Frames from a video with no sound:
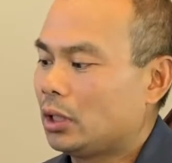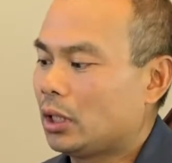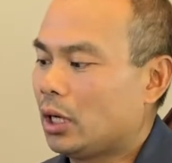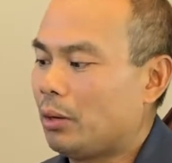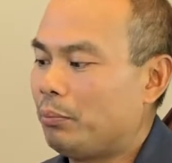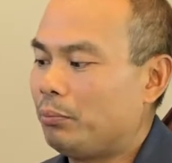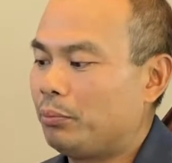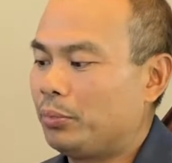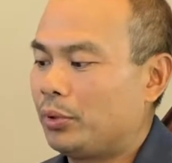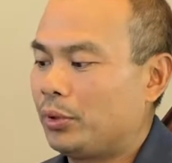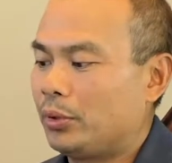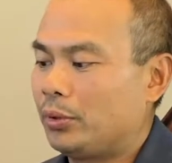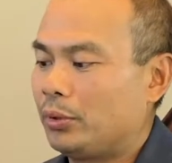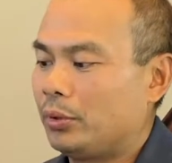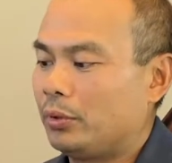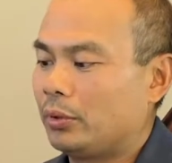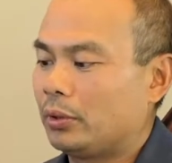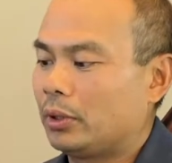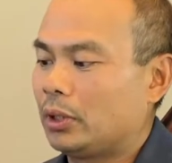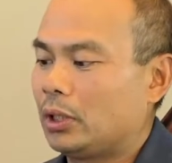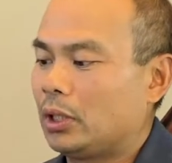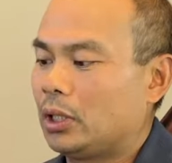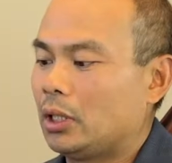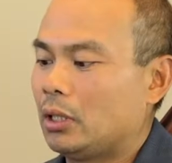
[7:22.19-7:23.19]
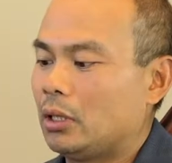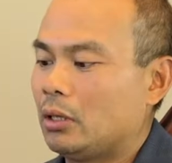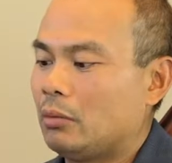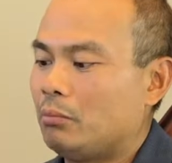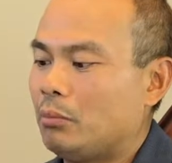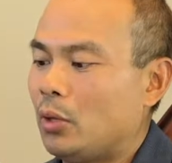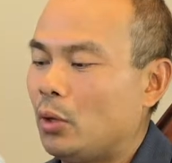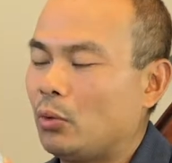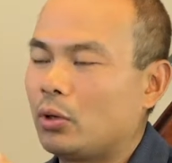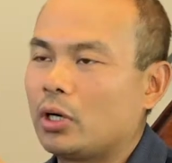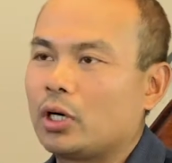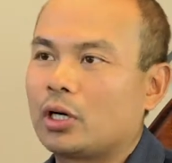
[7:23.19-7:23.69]
couple the
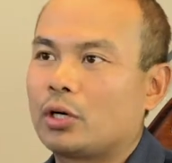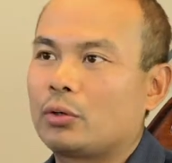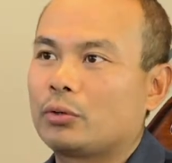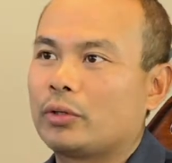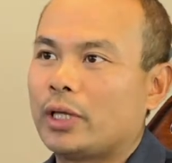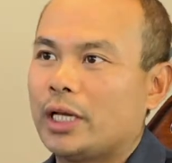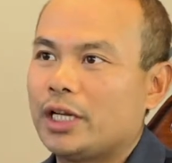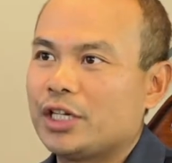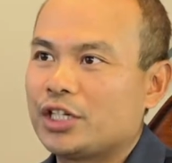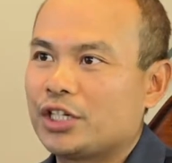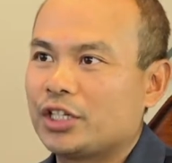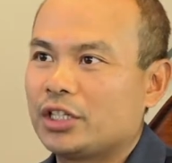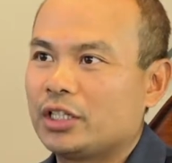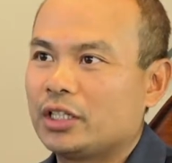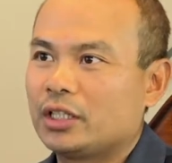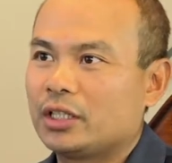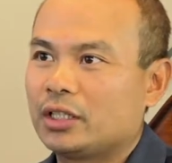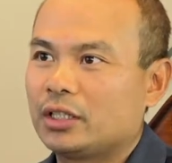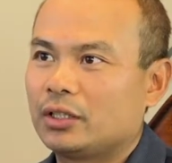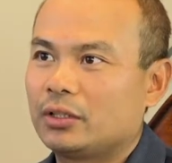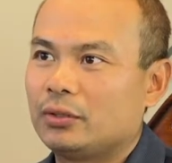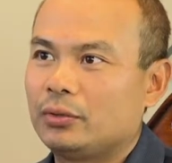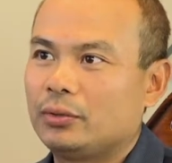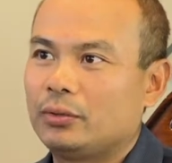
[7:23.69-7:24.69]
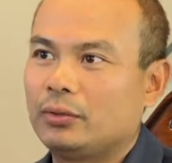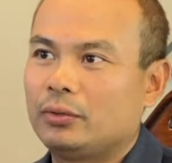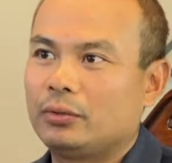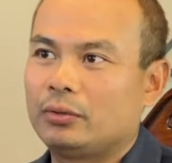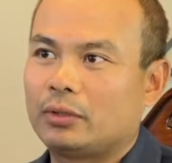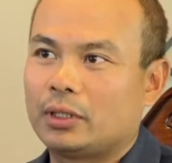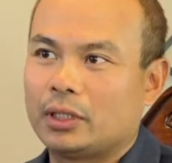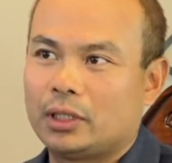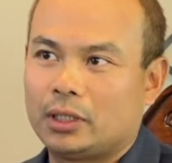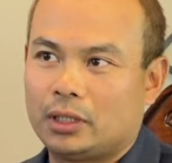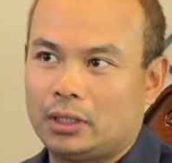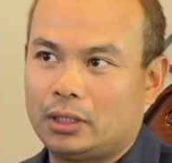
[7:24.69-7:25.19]
motor rotation
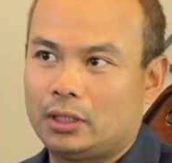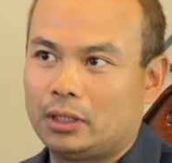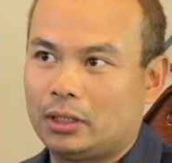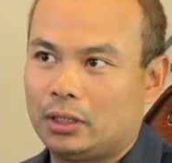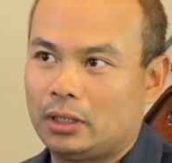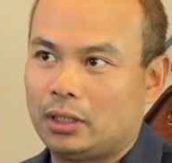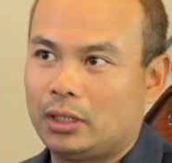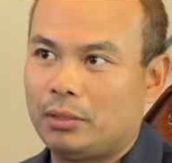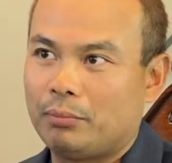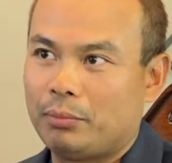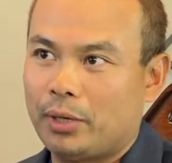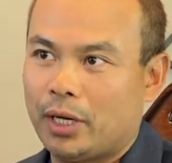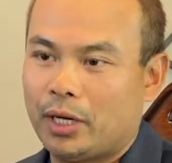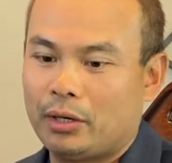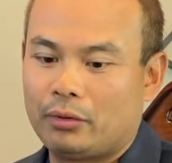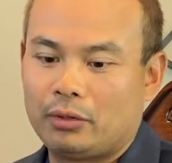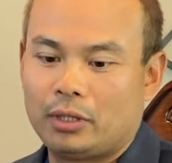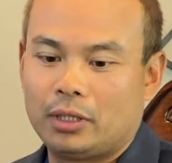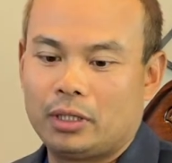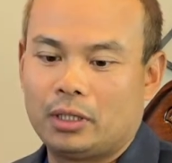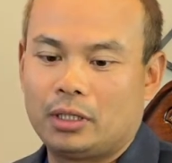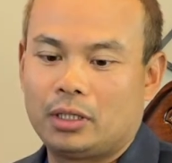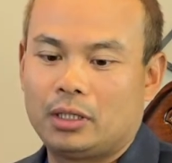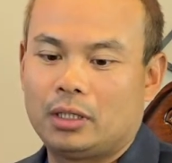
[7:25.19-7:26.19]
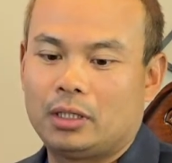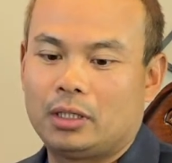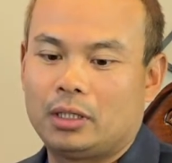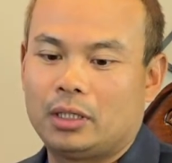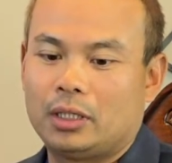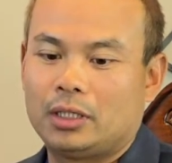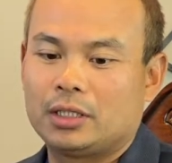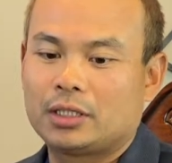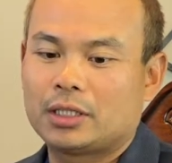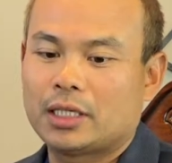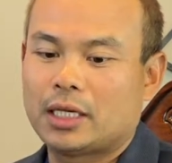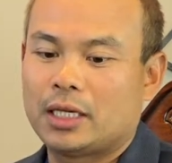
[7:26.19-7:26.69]
to the impeller
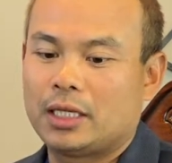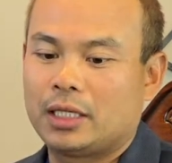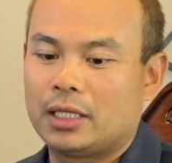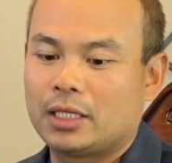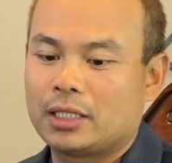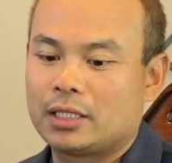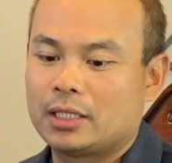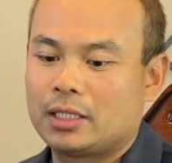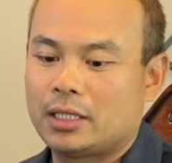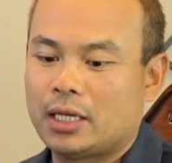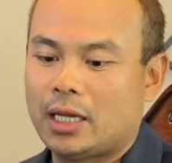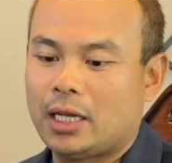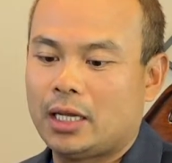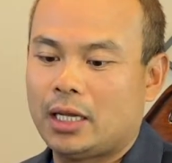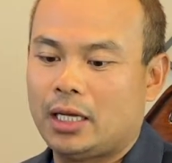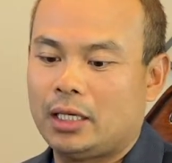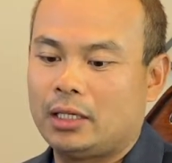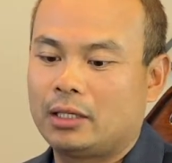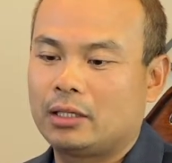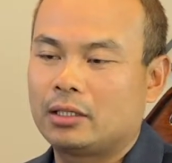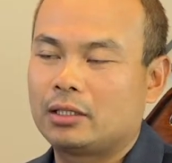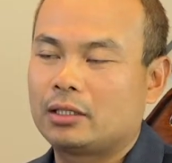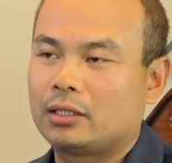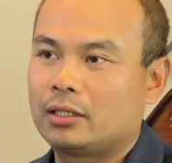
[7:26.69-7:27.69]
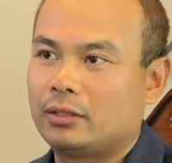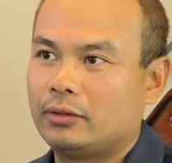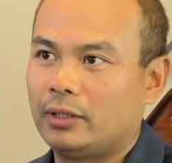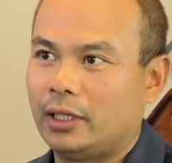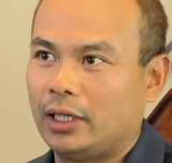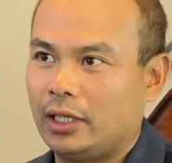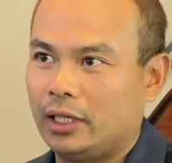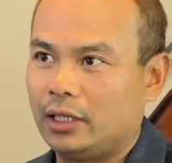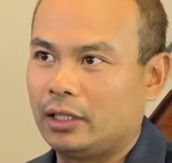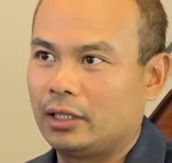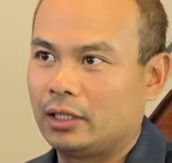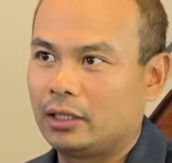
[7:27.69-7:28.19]
inside this head
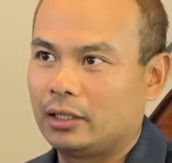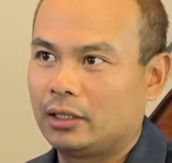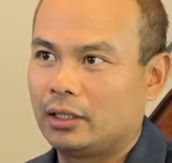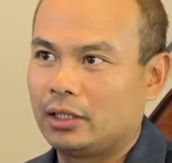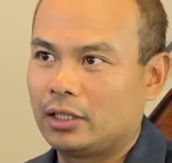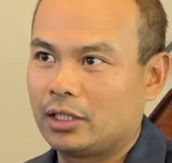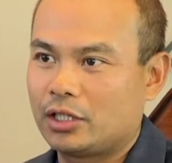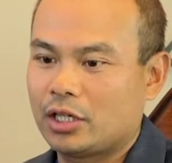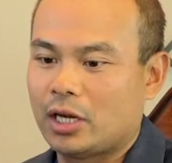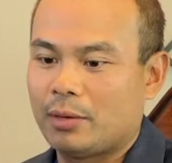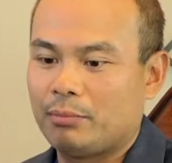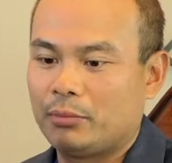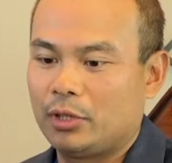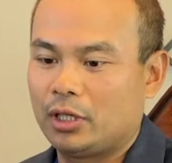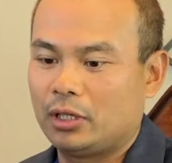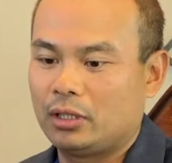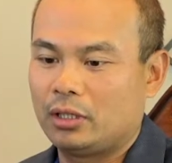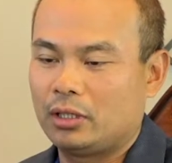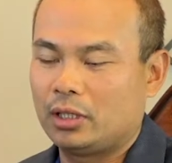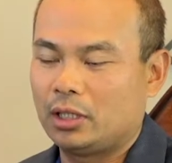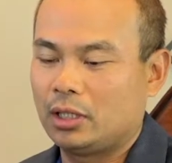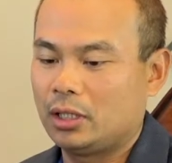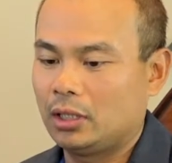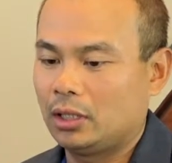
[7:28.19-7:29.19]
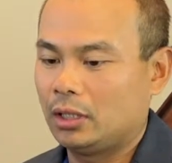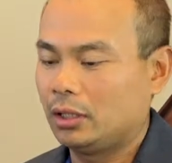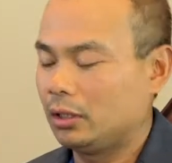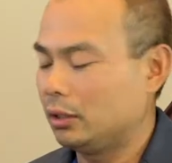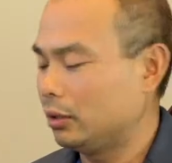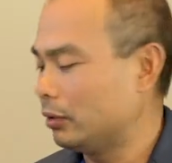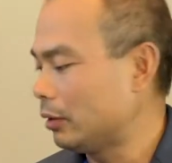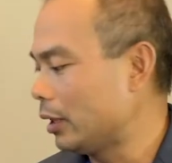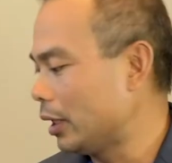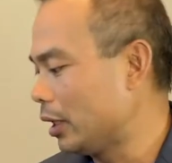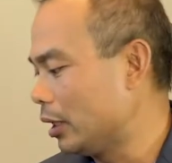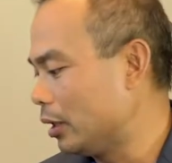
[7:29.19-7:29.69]
right here, this chamber
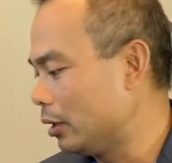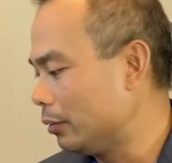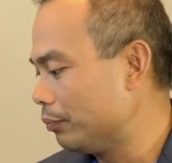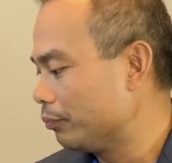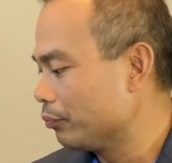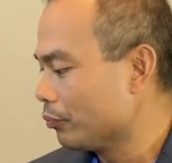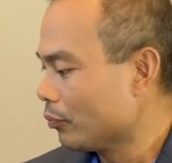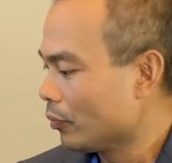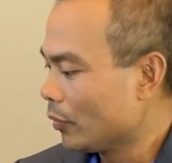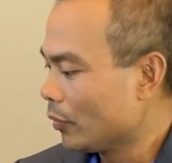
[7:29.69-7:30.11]
right here.